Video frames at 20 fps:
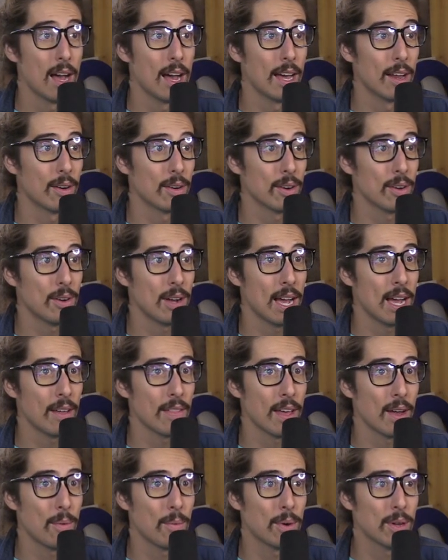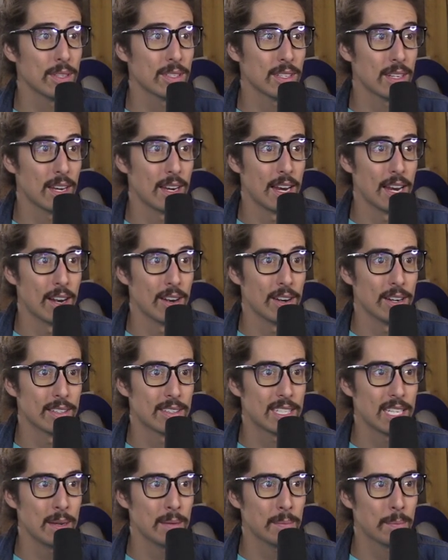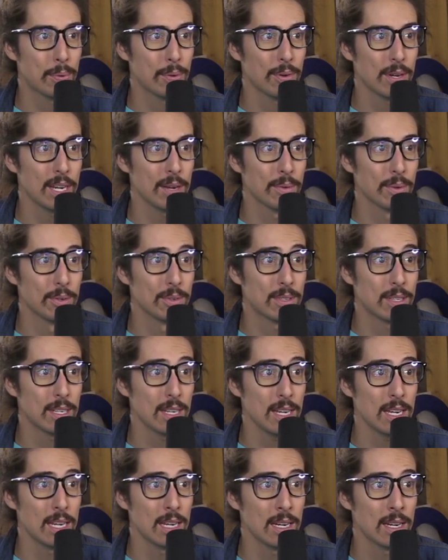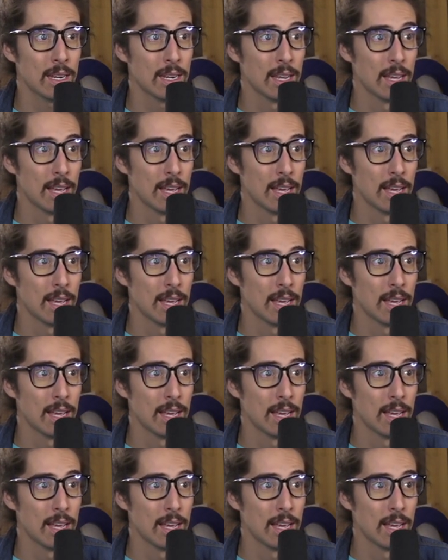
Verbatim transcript: I don't know how that wasn't an error. It seemed pretty routine.